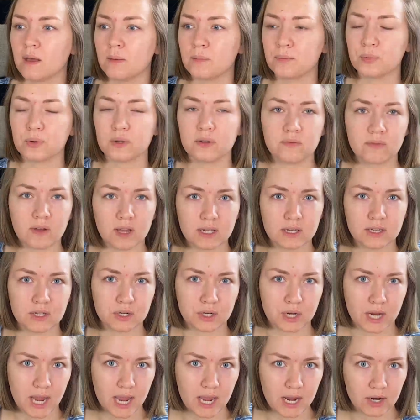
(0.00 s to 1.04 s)
prevent your
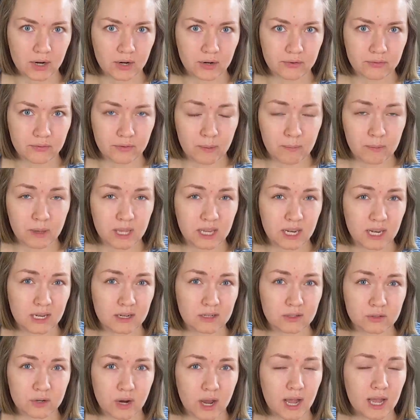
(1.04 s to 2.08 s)
hair from getting
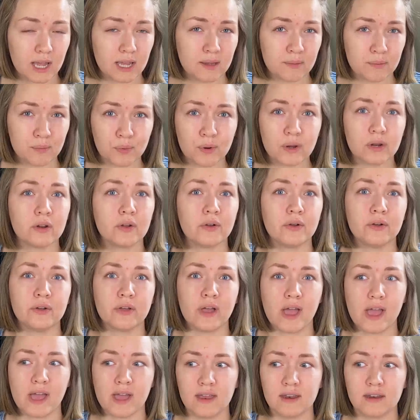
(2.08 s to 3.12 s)
dry, brittle,
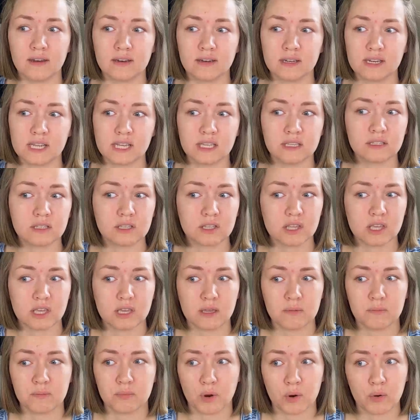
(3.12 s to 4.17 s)
and
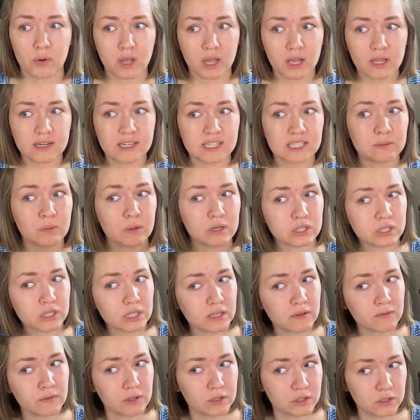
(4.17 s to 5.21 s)
easily broken, especially
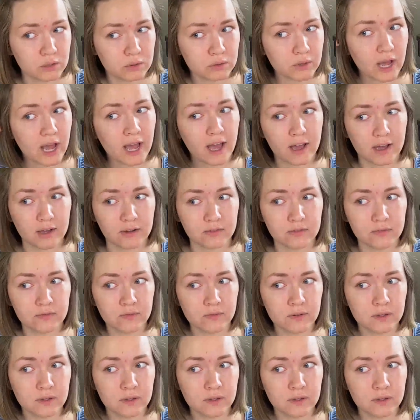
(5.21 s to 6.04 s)
if you do have